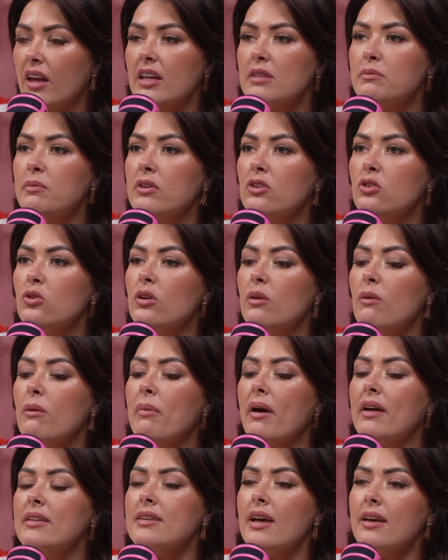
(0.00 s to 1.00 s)
He's been doing a wee
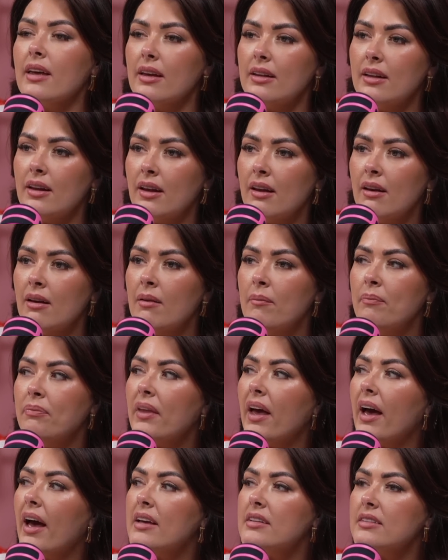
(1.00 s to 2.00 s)
bit of digging,
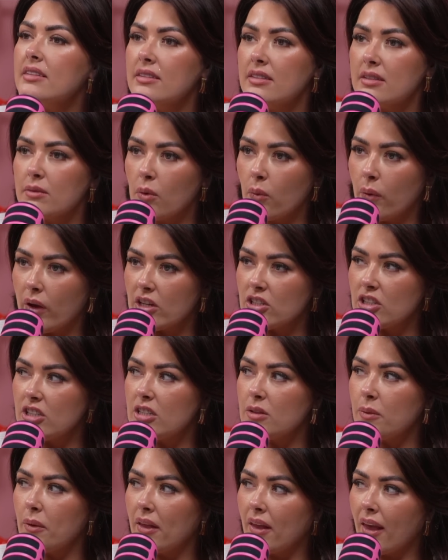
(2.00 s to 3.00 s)
asking some
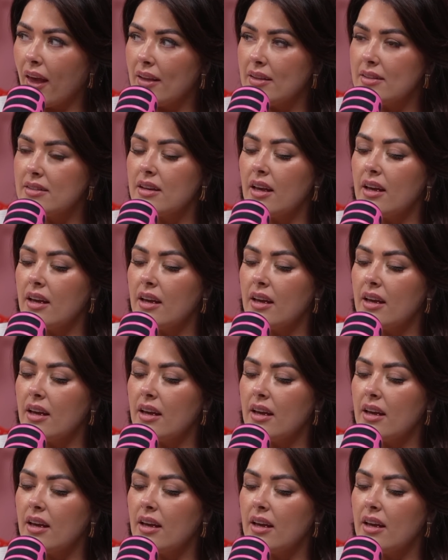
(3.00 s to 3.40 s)
questions with the kids,